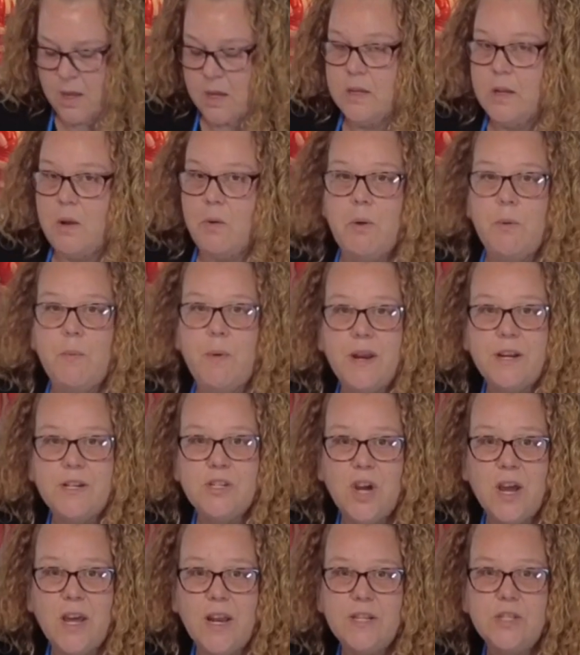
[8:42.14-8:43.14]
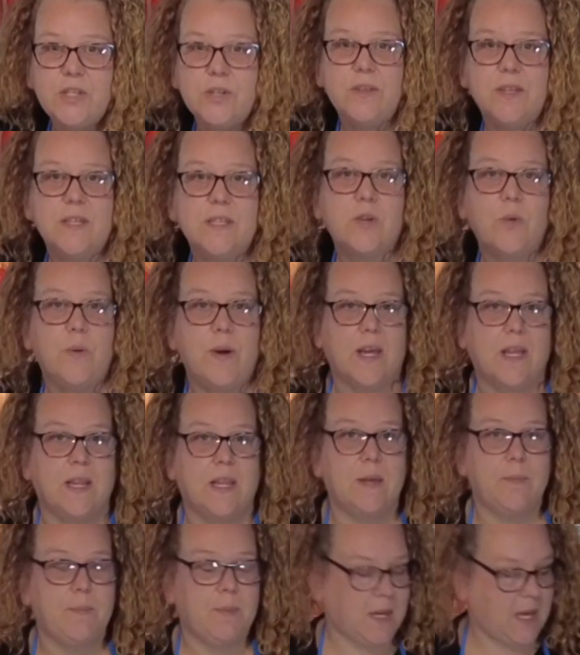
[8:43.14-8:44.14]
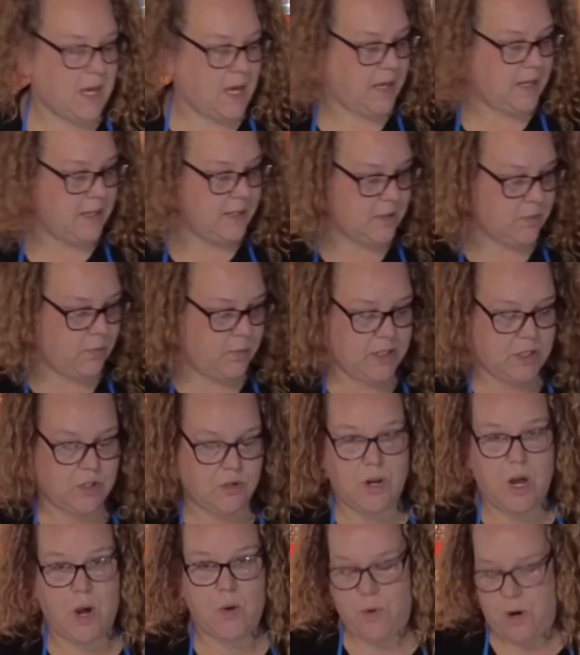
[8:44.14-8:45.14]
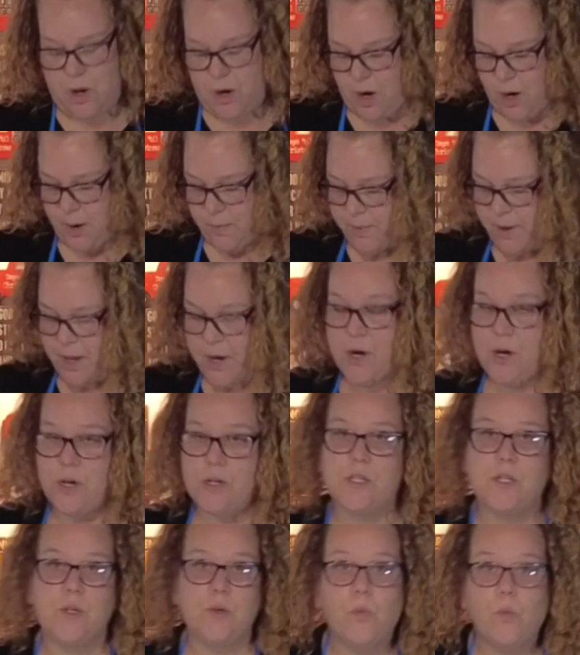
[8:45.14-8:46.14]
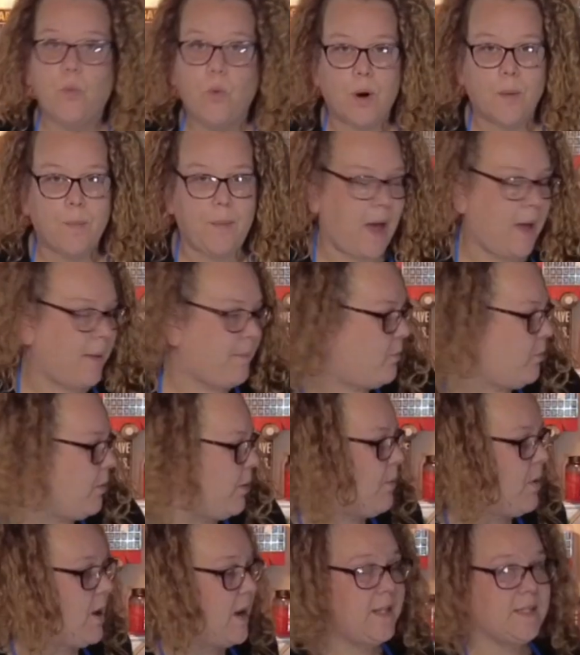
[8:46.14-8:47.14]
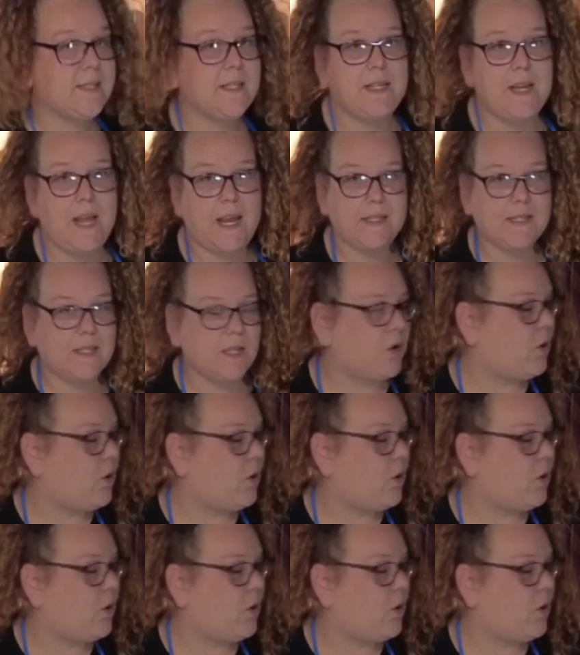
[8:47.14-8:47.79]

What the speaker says: Now we want to try to do this quickly because we do not want our butter to warm up. We want it nice and